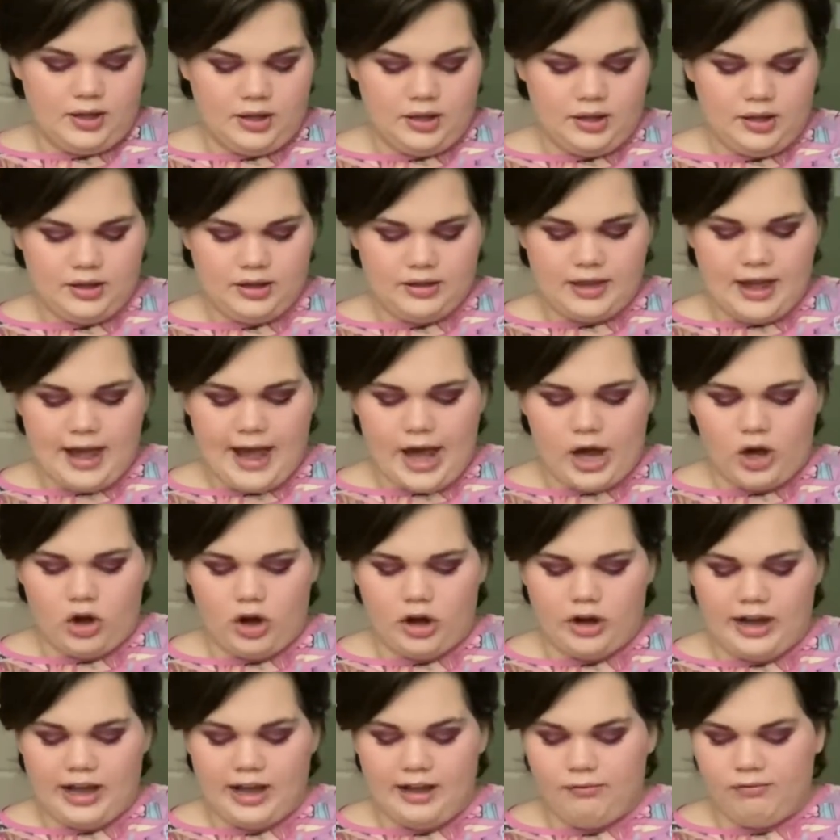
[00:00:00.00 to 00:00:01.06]
that are
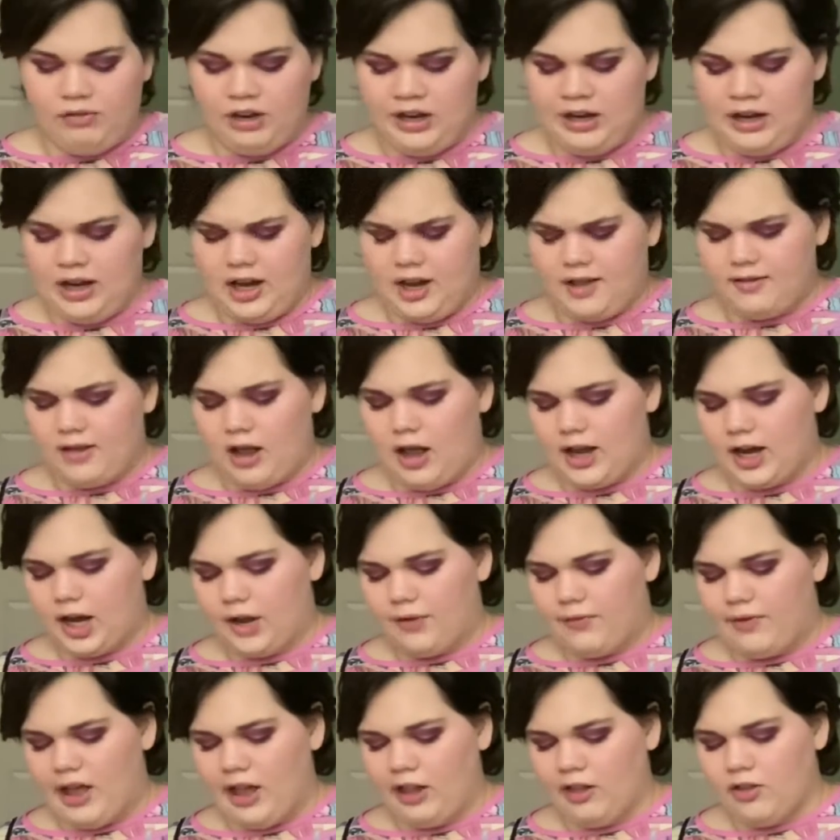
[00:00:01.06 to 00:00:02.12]
avian and exotic
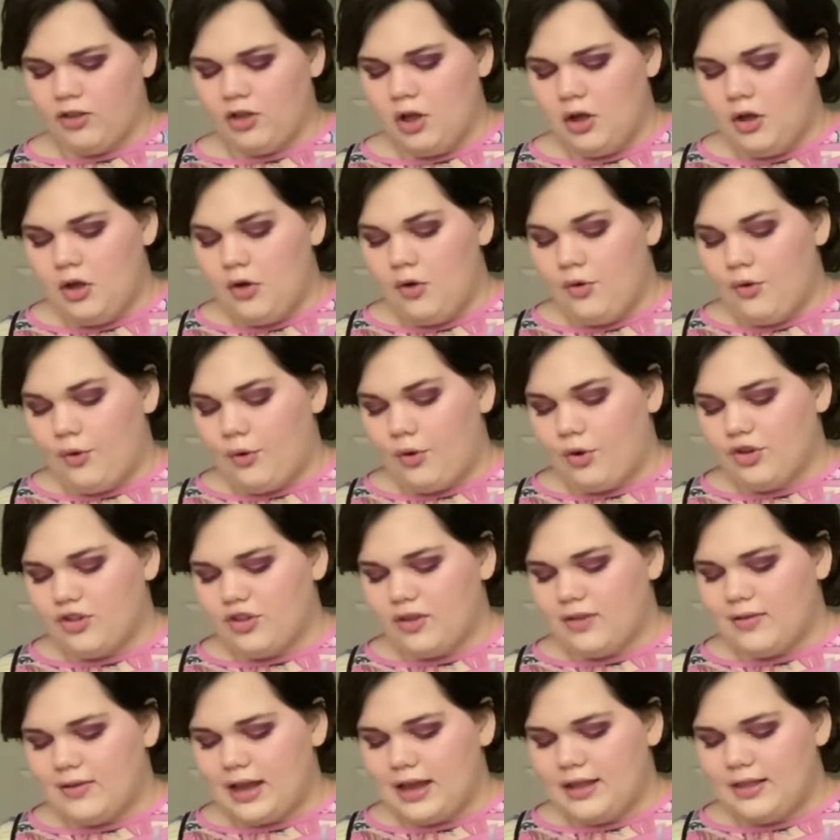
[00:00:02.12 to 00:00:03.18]
vets, or just
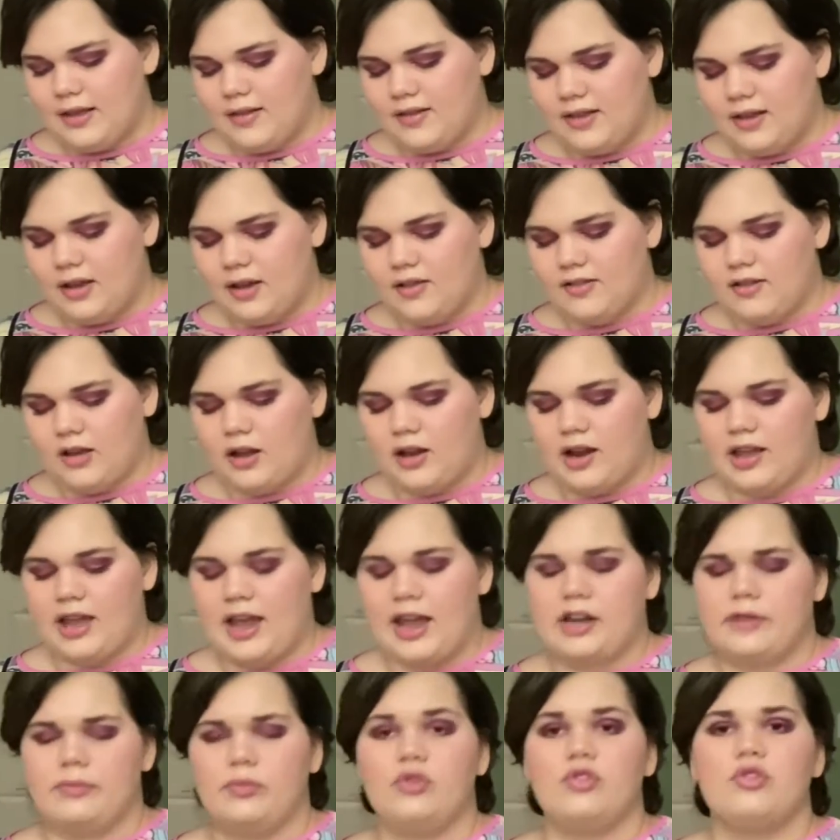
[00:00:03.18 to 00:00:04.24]
say they see exotic
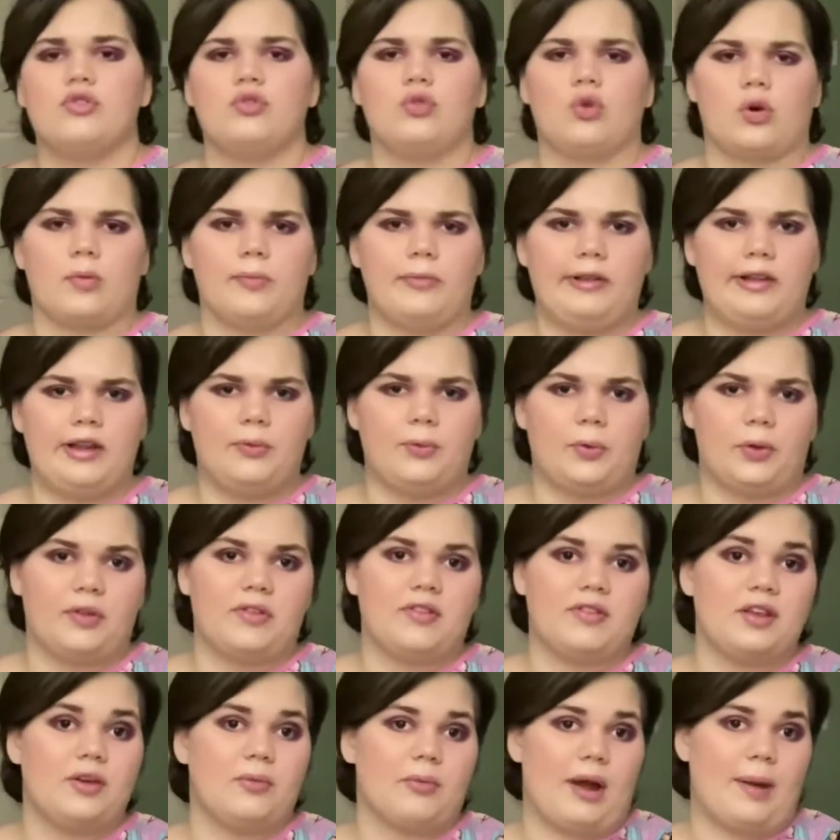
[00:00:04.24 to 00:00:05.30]
animals, normally will
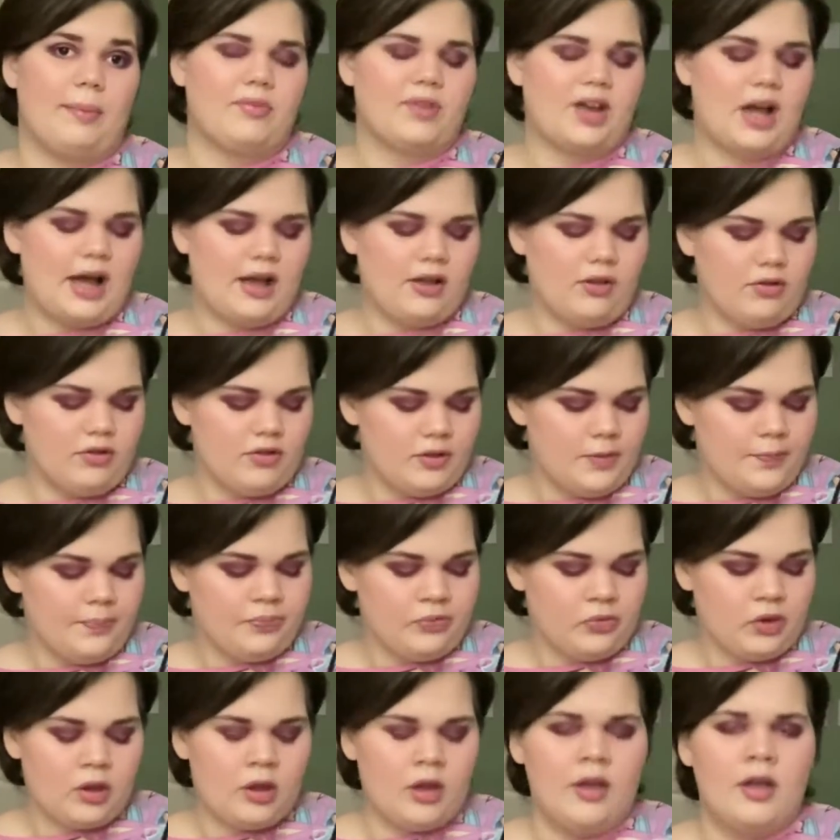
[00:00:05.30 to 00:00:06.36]
see reptiles.
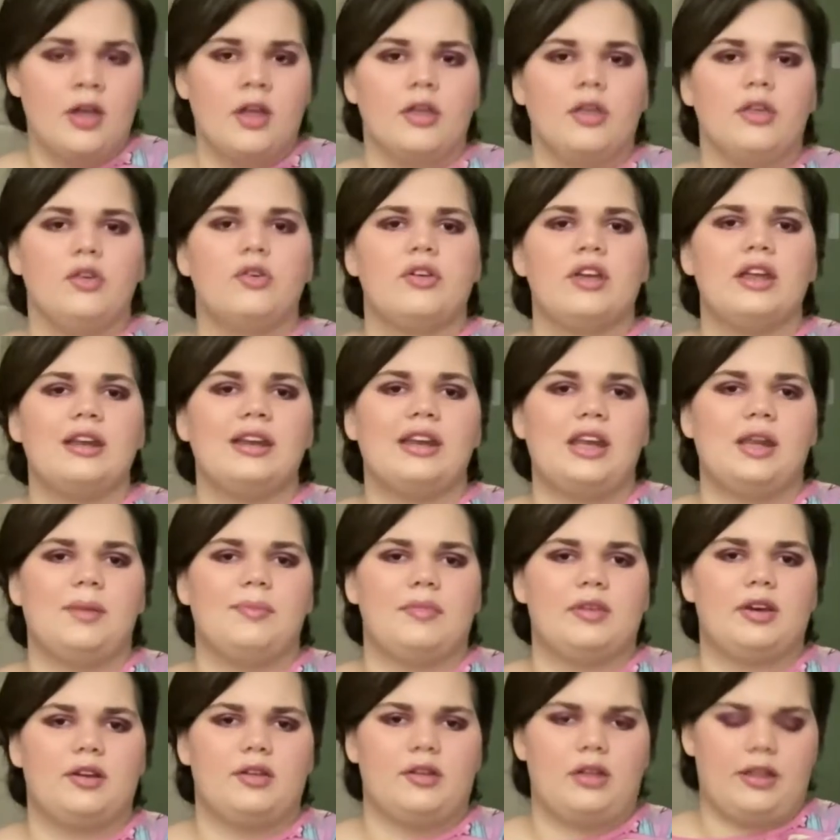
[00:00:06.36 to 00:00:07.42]
You can
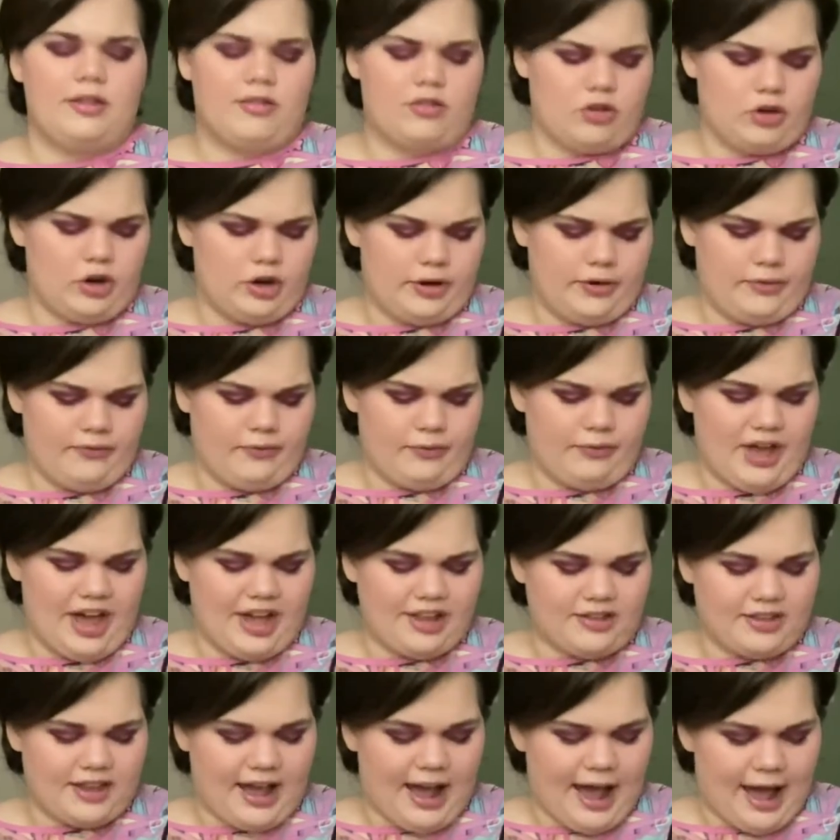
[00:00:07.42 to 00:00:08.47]
email a certain vet
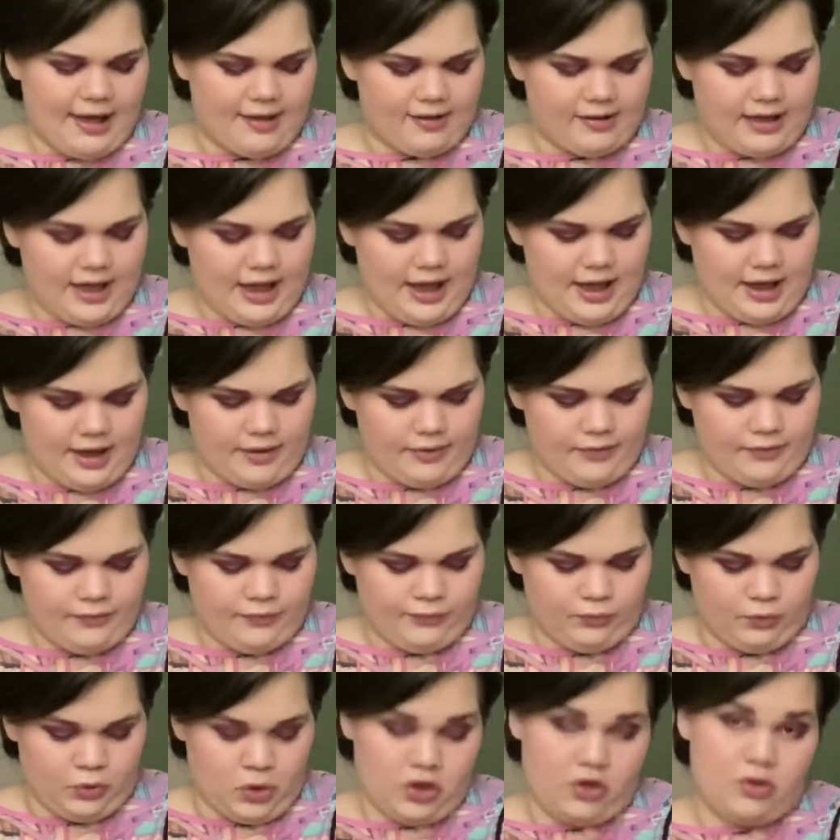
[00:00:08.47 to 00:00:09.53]
to ask, hey,
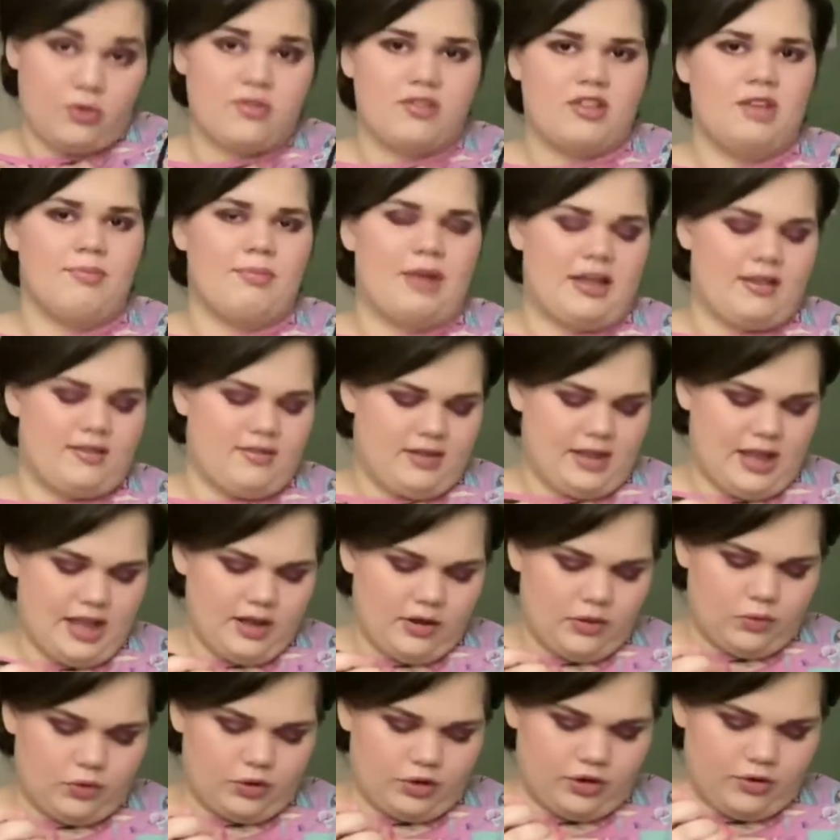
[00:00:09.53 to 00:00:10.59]
will you see my snake?
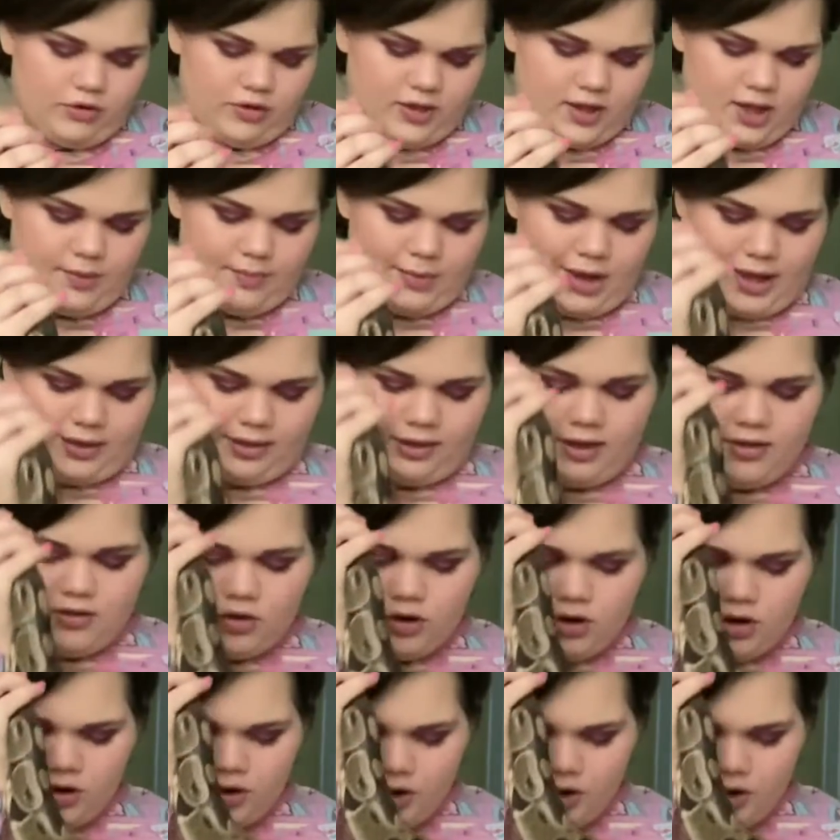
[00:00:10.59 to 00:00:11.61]
Will you see my lizard?